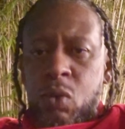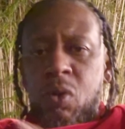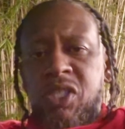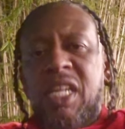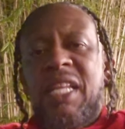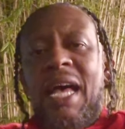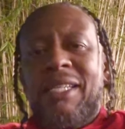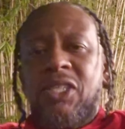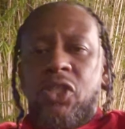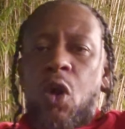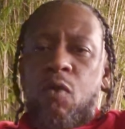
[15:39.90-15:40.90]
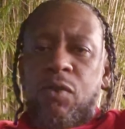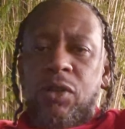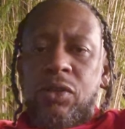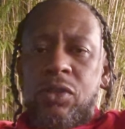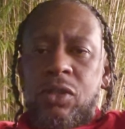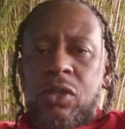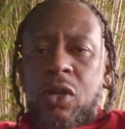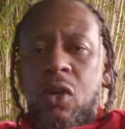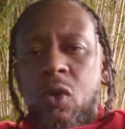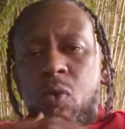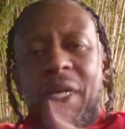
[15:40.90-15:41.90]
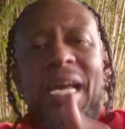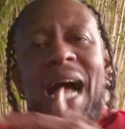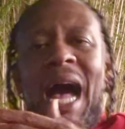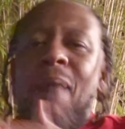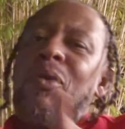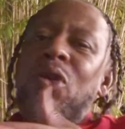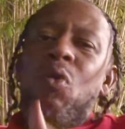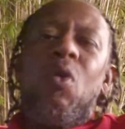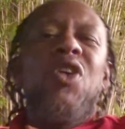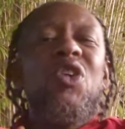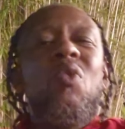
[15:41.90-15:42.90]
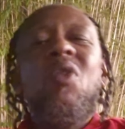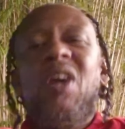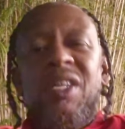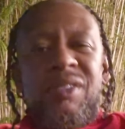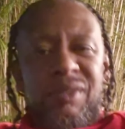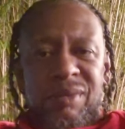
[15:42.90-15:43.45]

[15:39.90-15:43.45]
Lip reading: once the class is over, we can hop on a one-on-one,